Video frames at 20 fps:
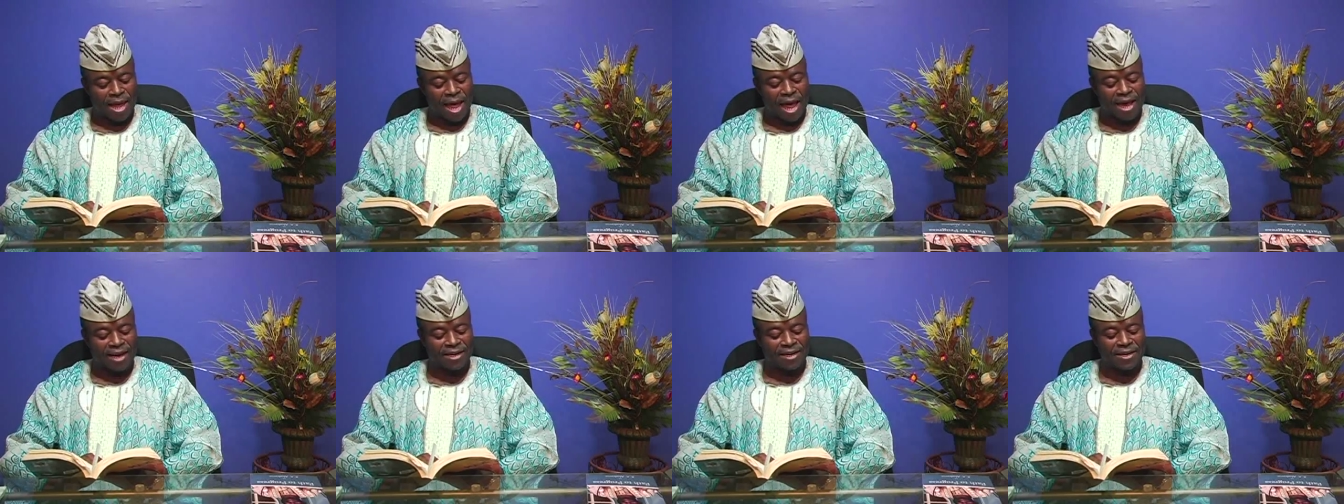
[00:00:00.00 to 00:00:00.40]

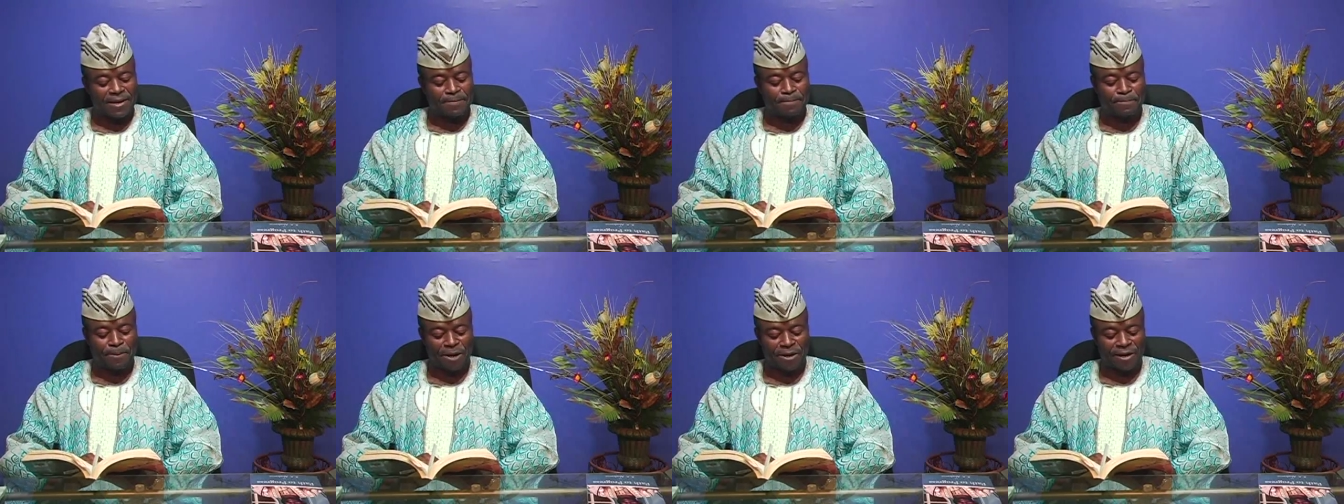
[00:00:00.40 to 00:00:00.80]
and
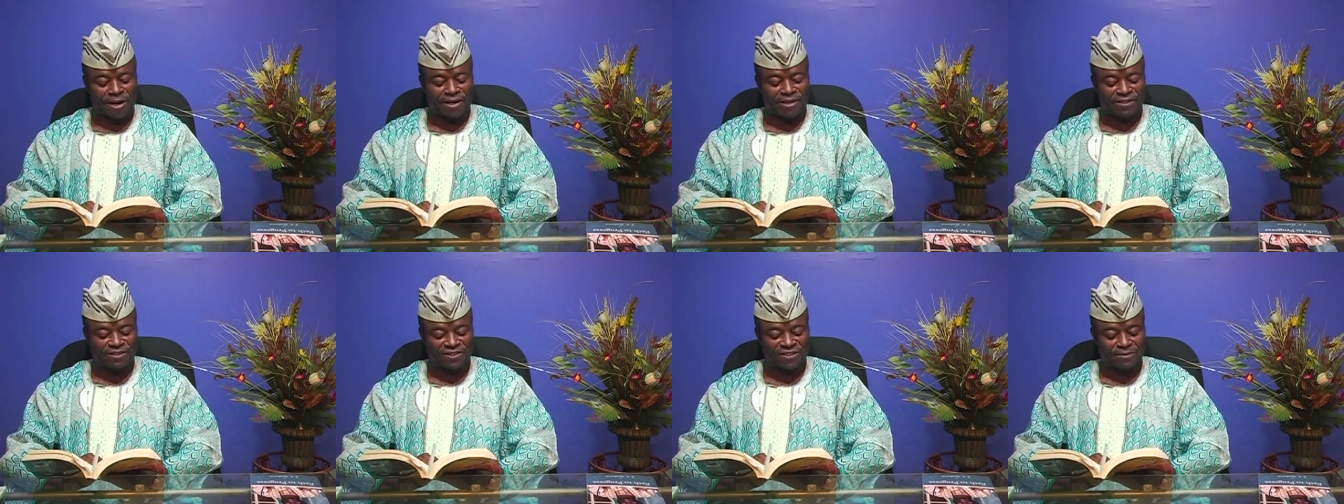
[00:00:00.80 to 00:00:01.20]

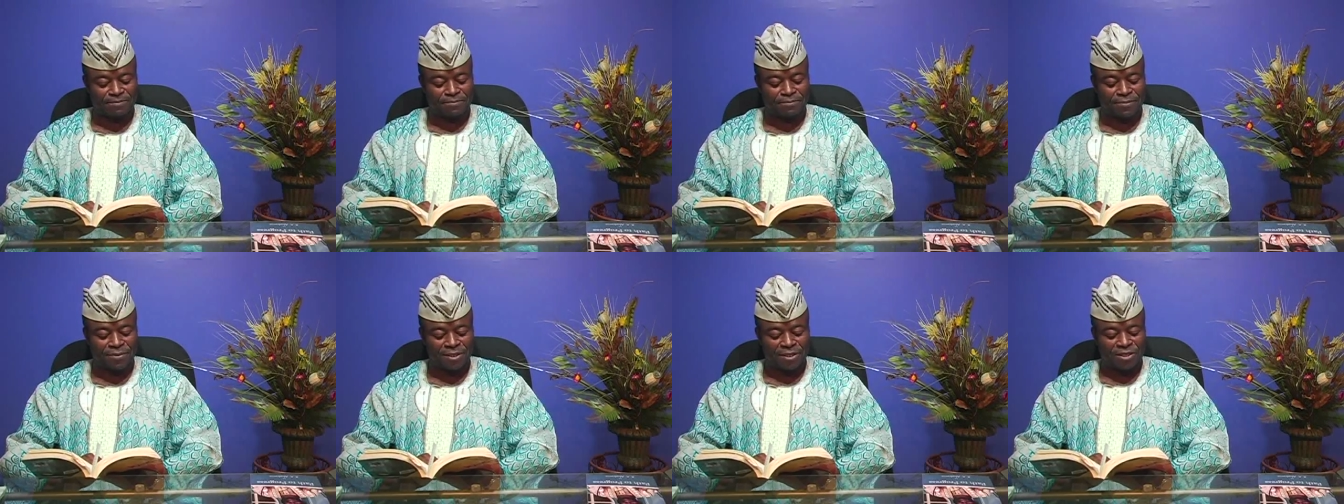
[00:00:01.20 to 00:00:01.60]

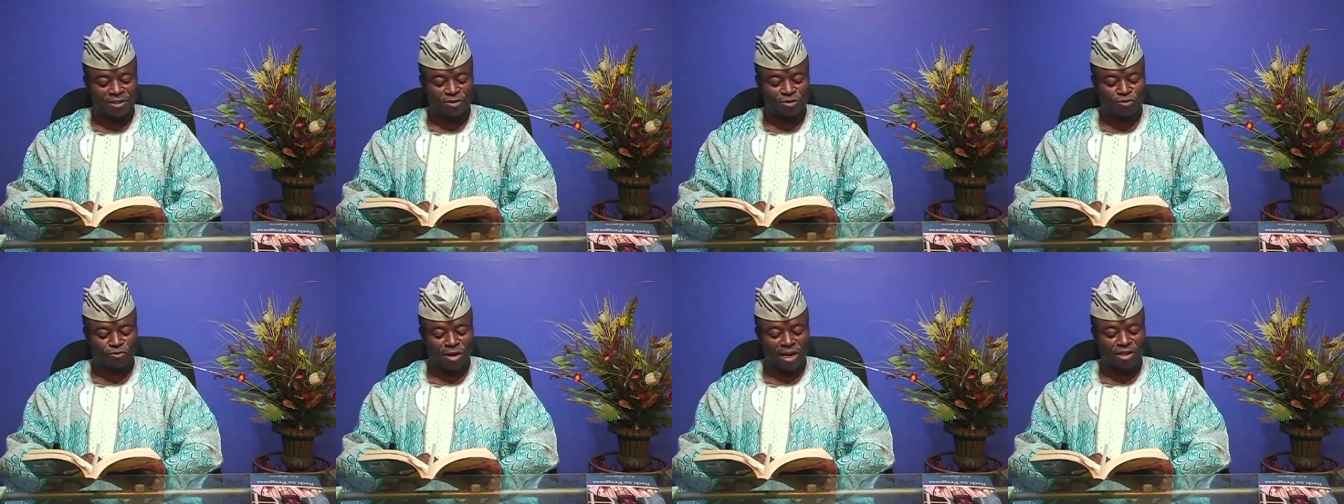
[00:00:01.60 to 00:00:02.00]
imperialism
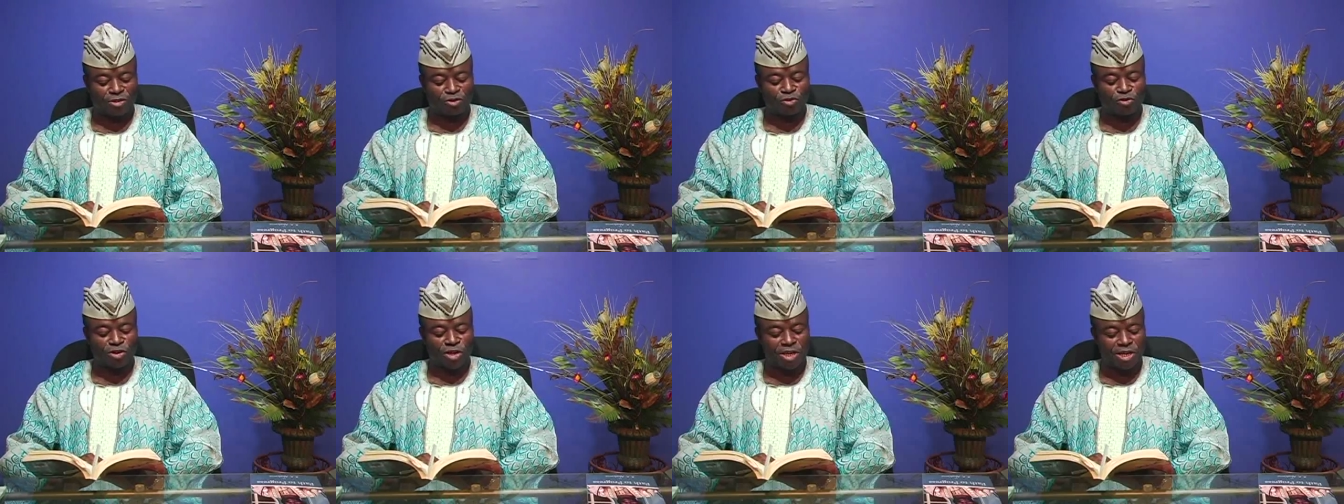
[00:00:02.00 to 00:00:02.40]

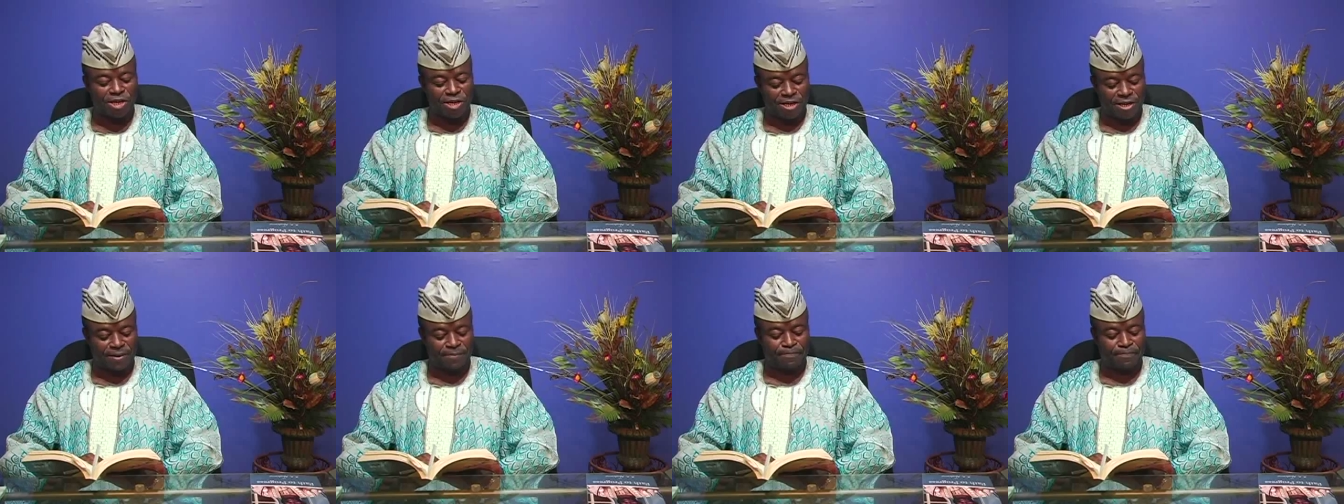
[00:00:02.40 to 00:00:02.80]
tried to kill
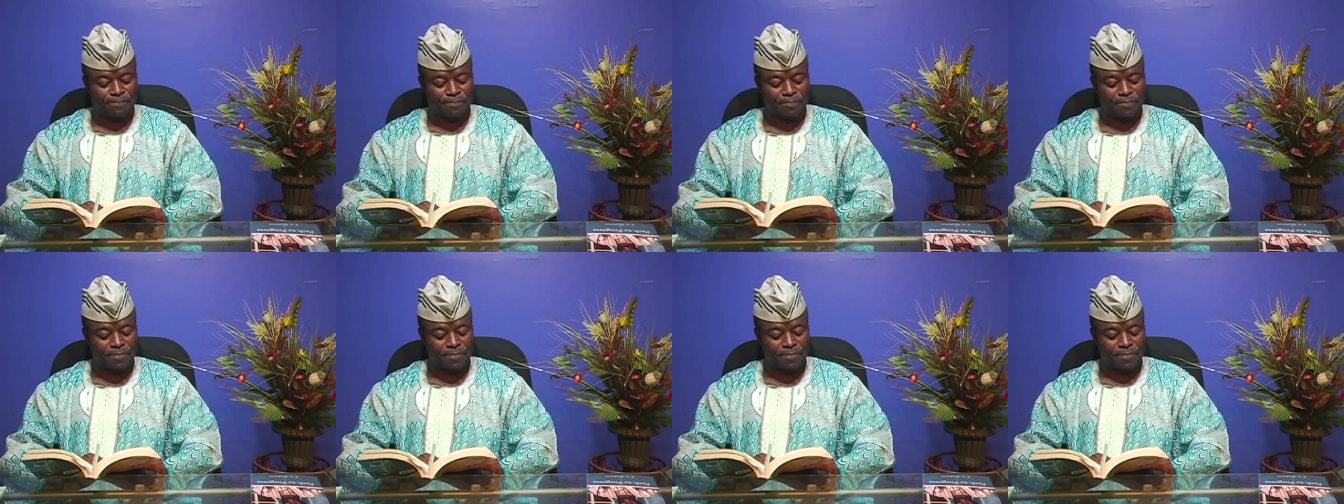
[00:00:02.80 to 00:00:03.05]
him,